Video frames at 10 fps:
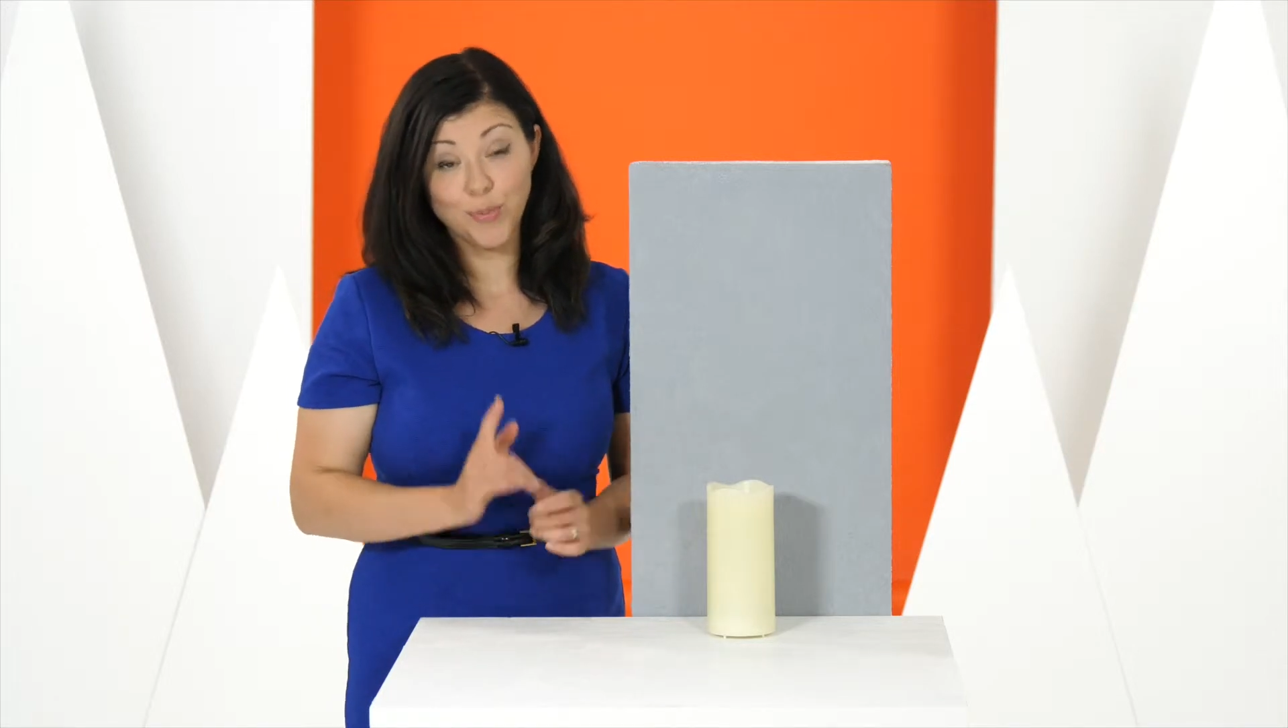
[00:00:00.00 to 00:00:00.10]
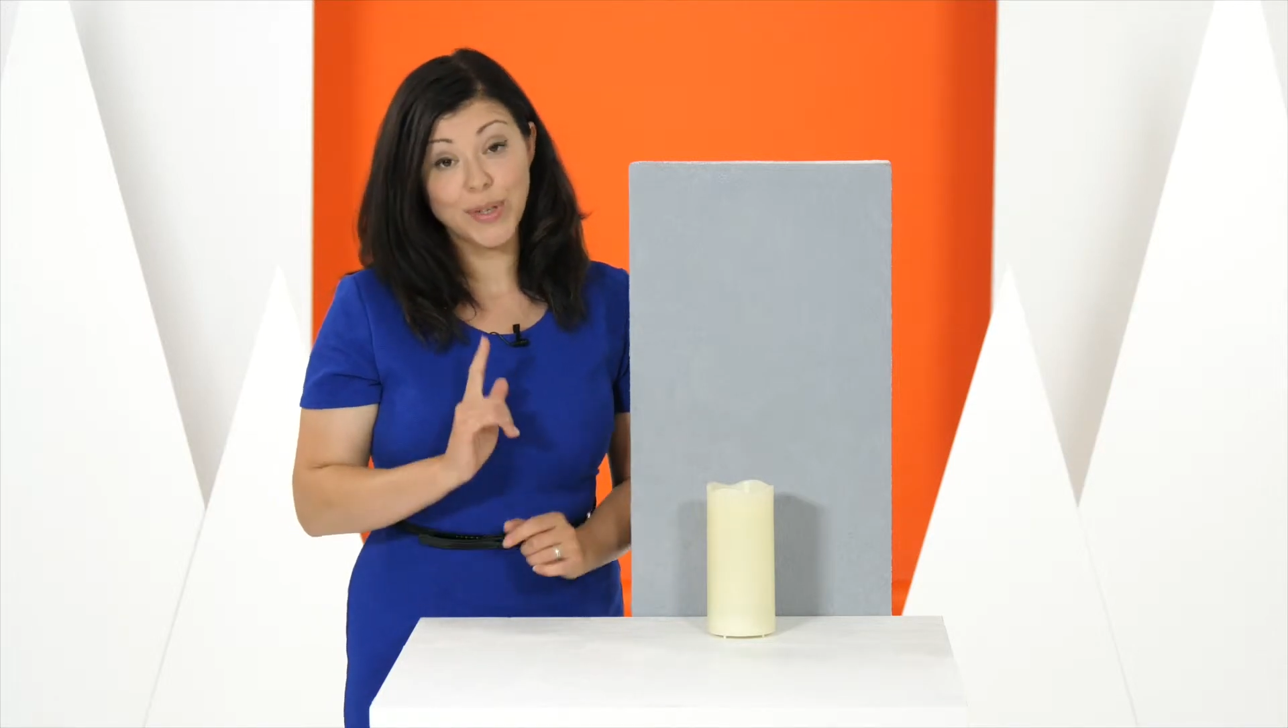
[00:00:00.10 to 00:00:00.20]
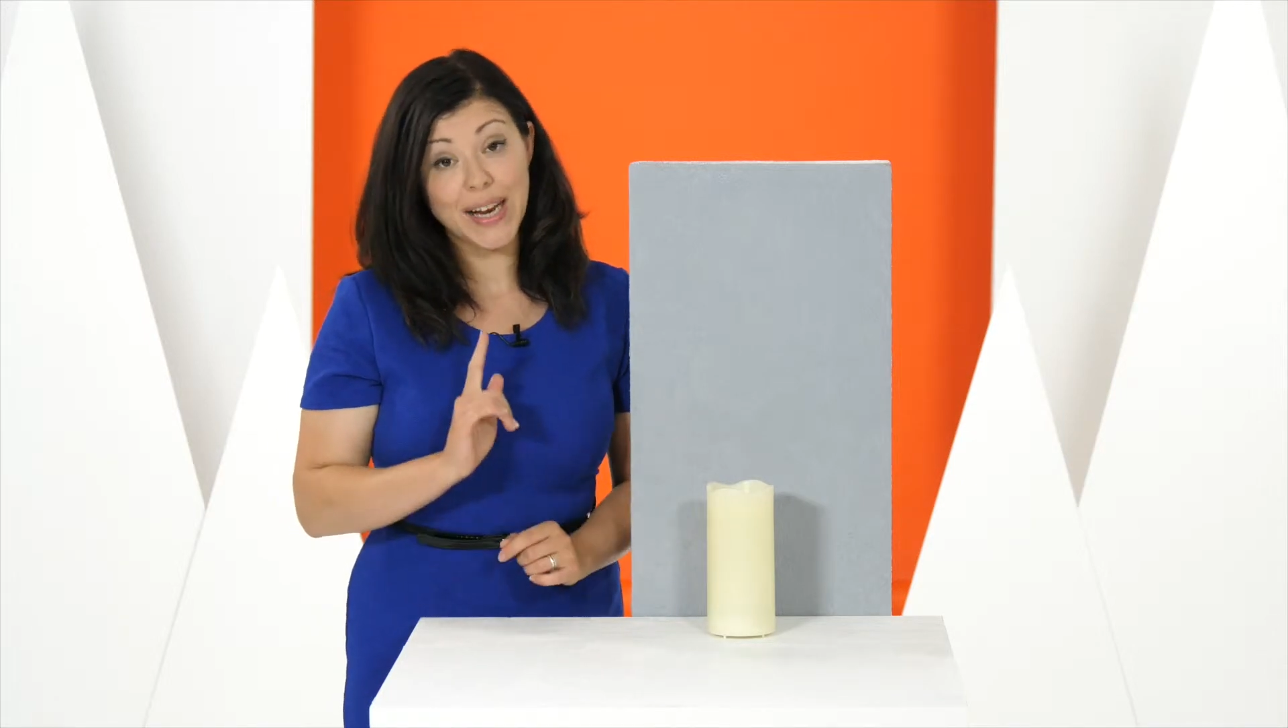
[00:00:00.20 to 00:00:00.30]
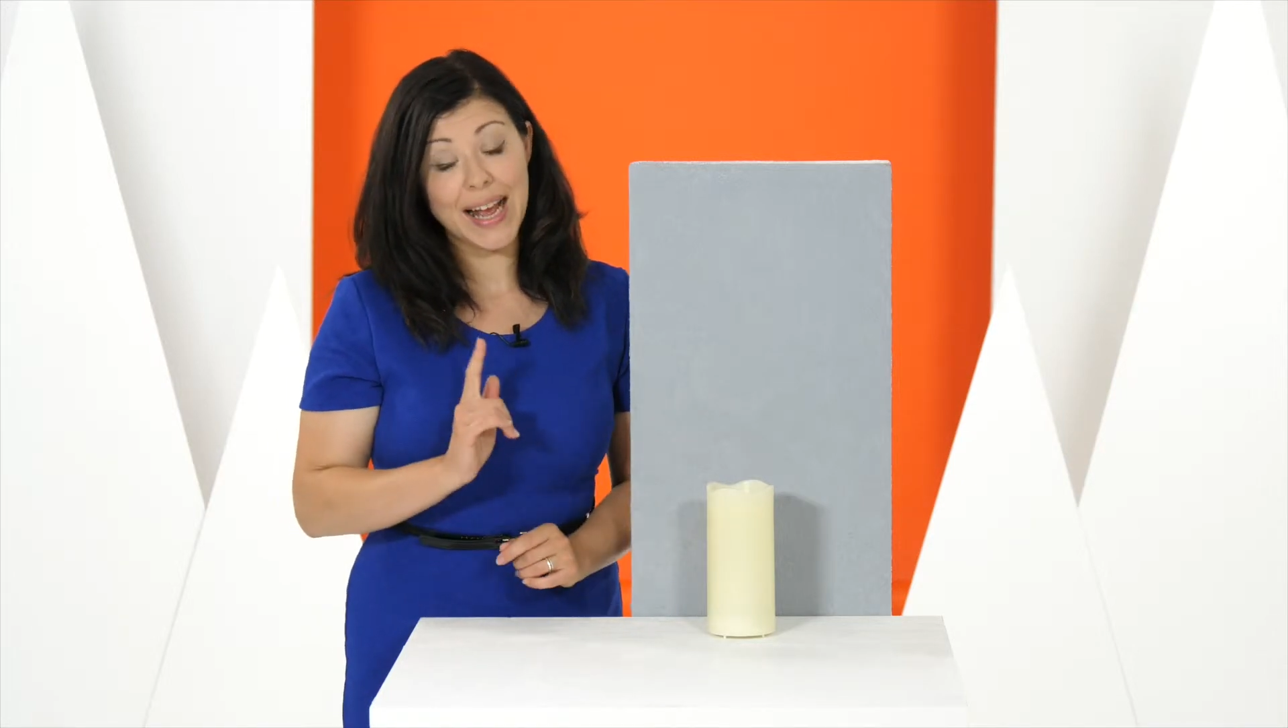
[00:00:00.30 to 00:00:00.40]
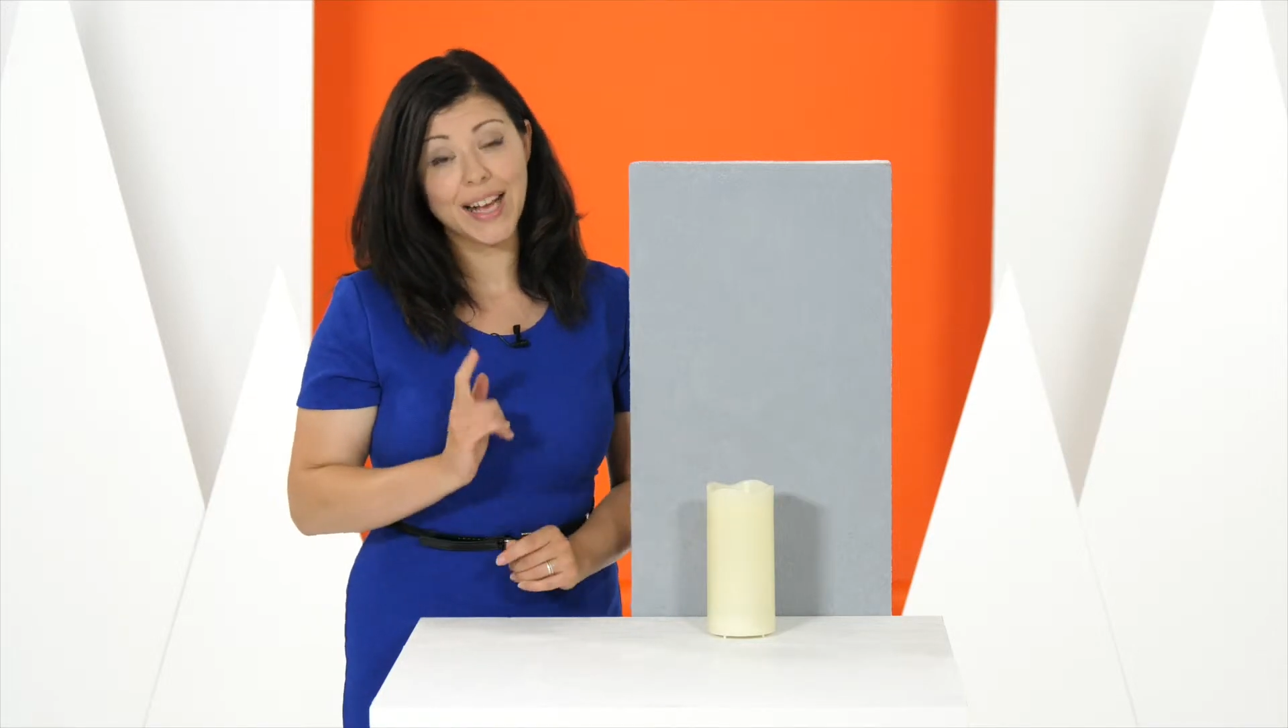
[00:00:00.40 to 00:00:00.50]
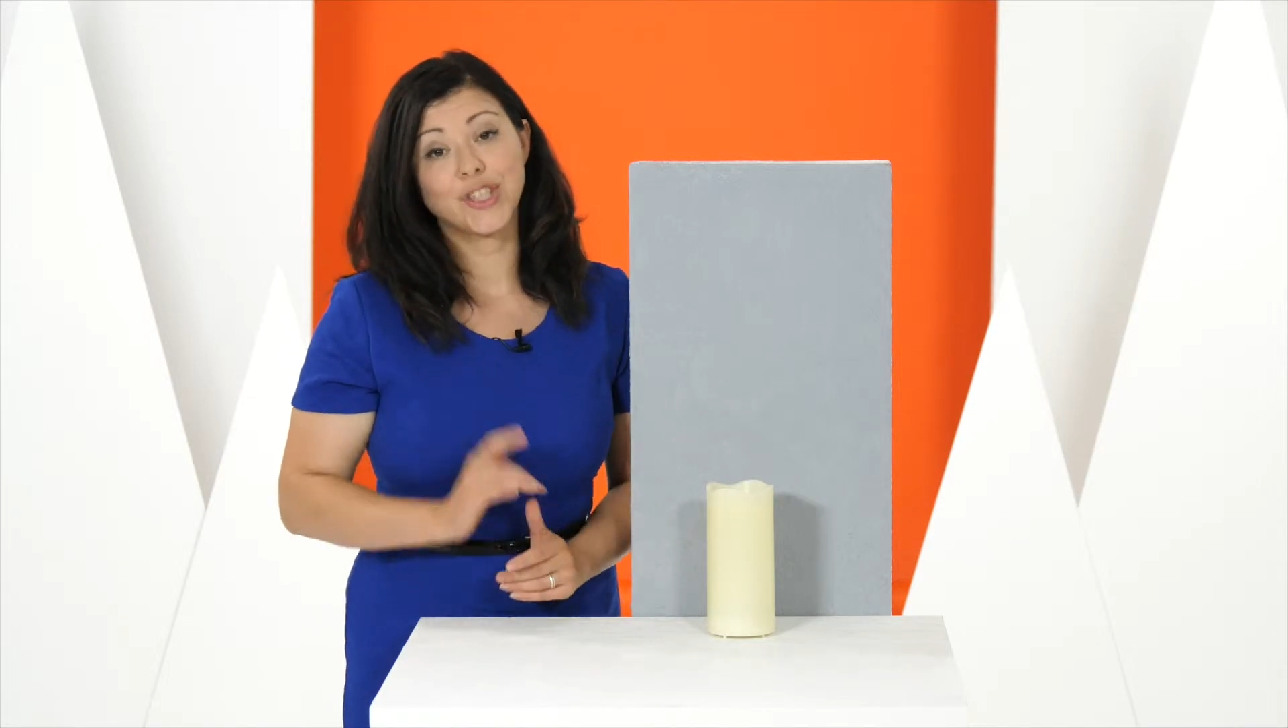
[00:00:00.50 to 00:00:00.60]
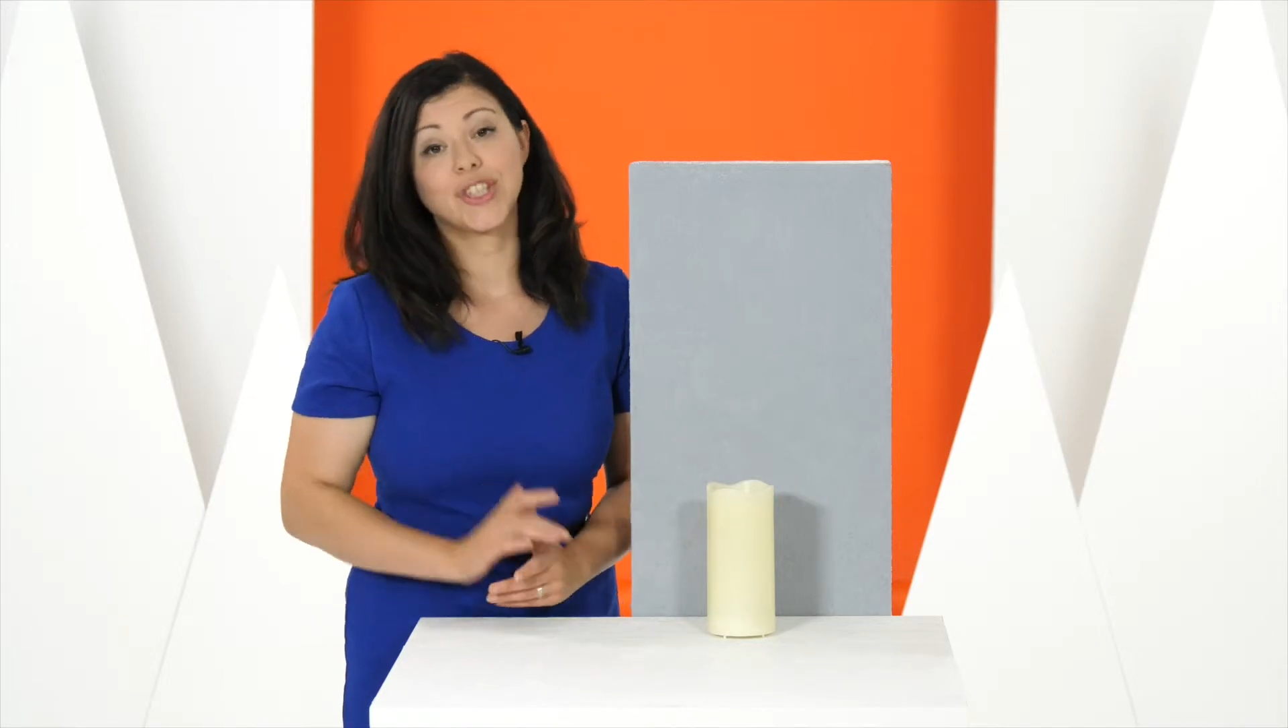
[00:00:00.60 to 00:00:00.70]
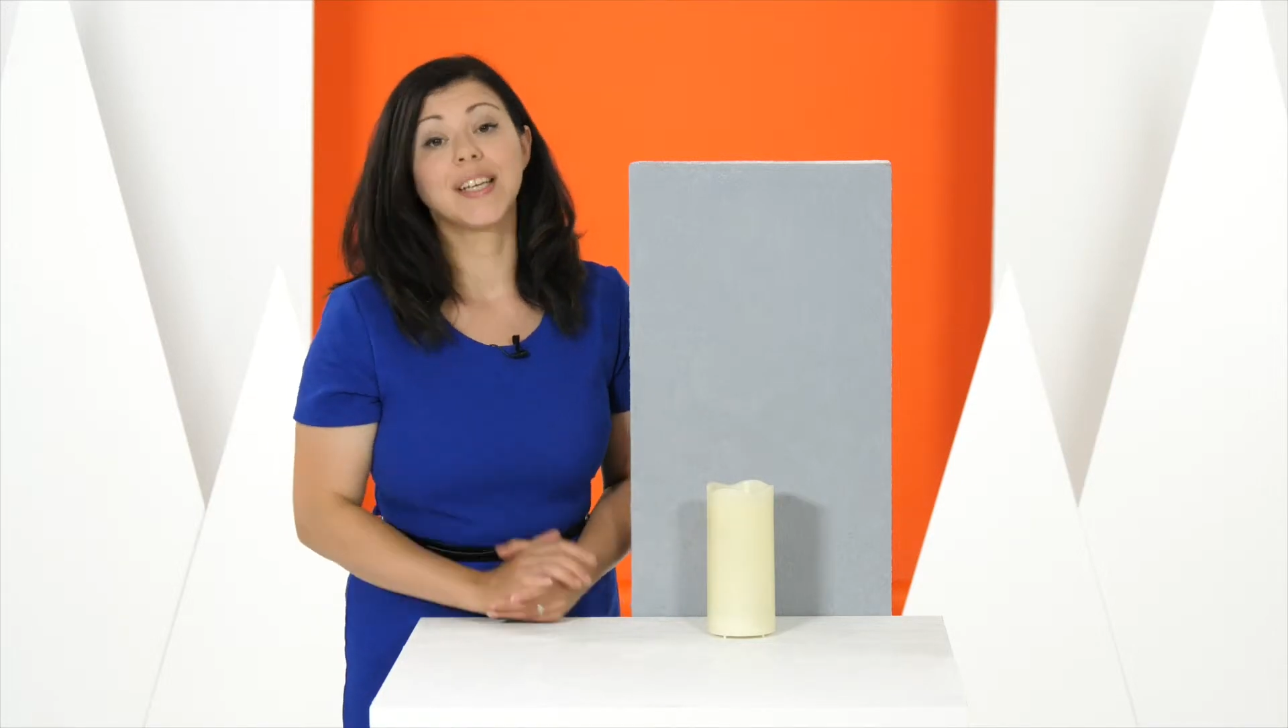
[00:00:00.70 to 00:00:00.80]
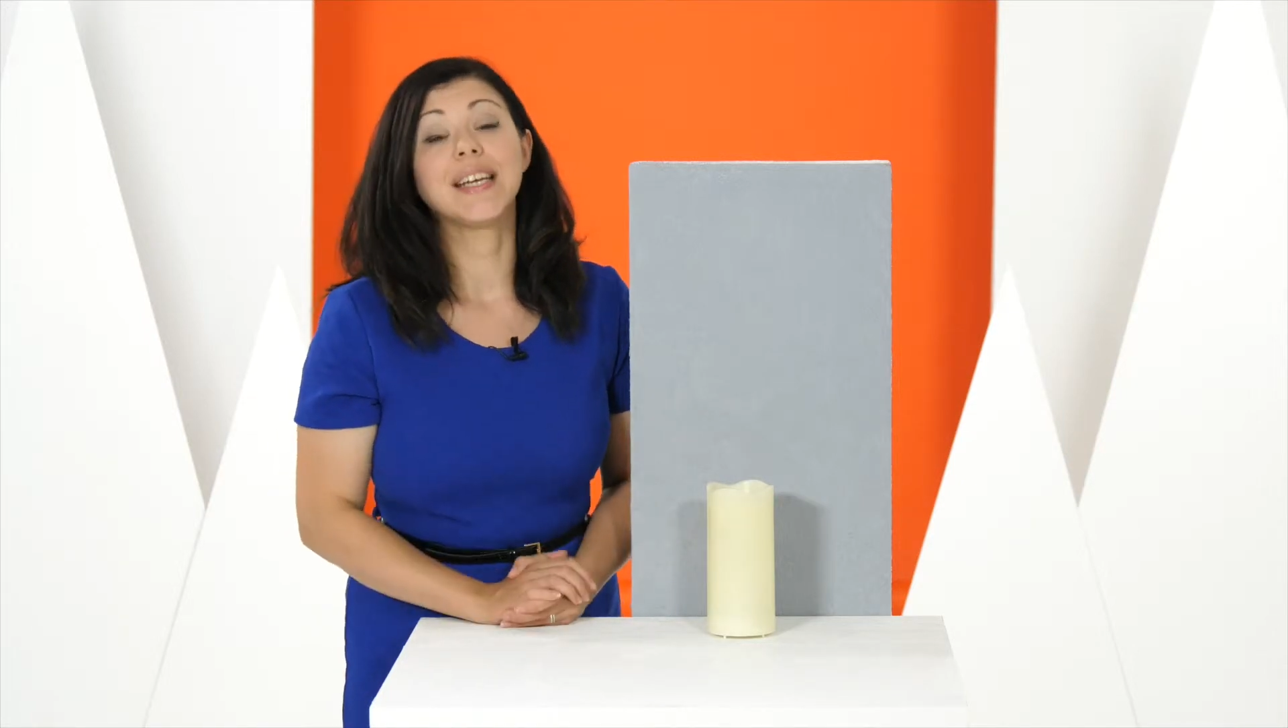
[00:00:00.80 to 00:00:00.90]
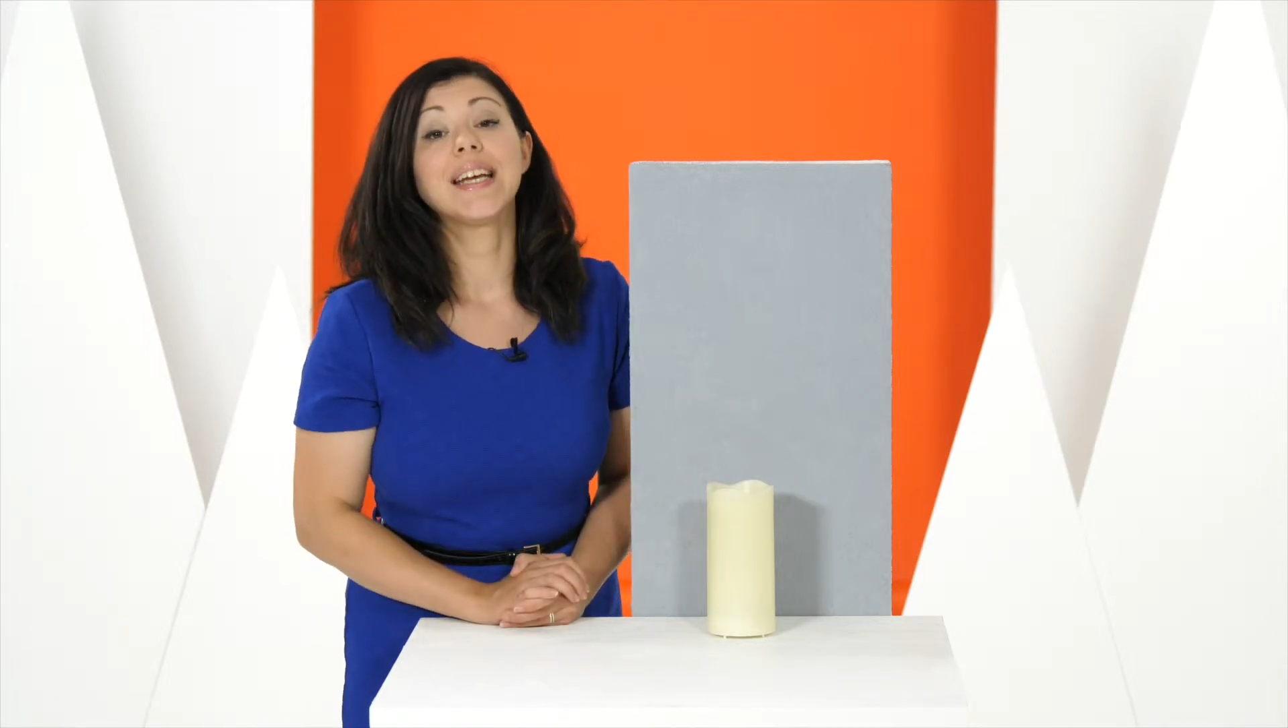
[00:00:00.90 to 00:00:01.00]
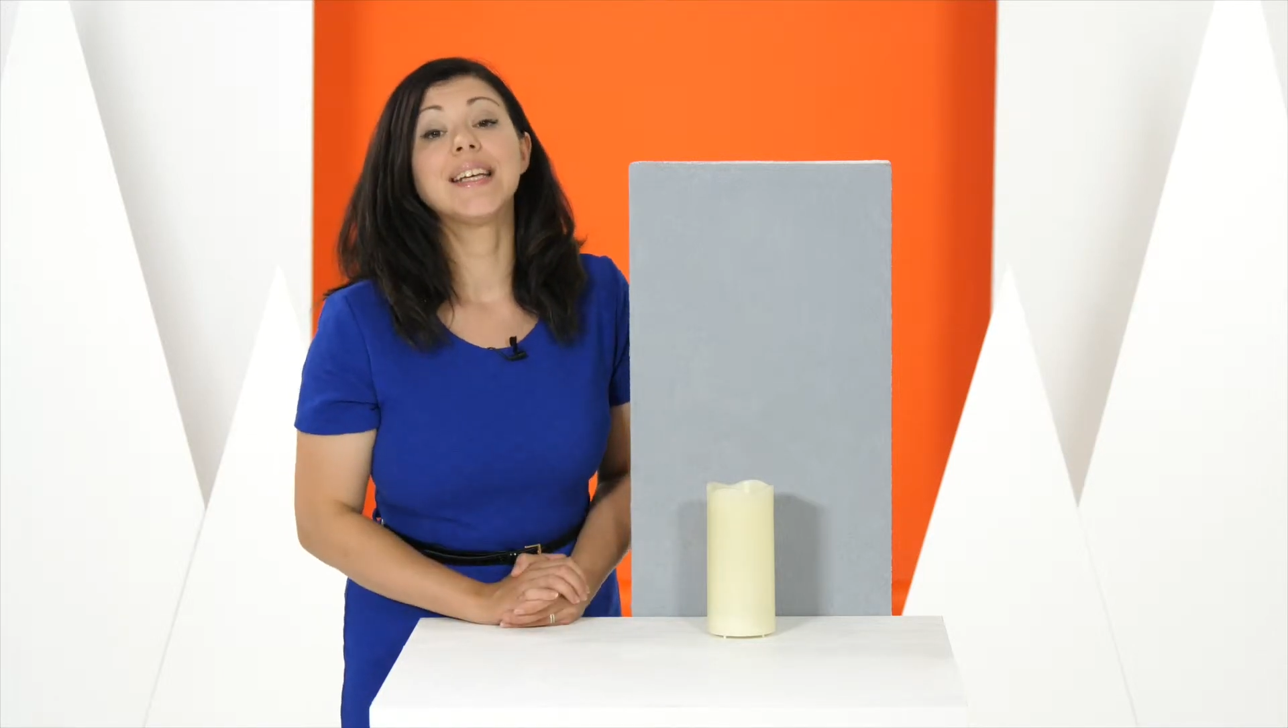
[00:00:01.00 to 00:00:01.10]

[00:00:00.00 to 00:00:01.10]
but actually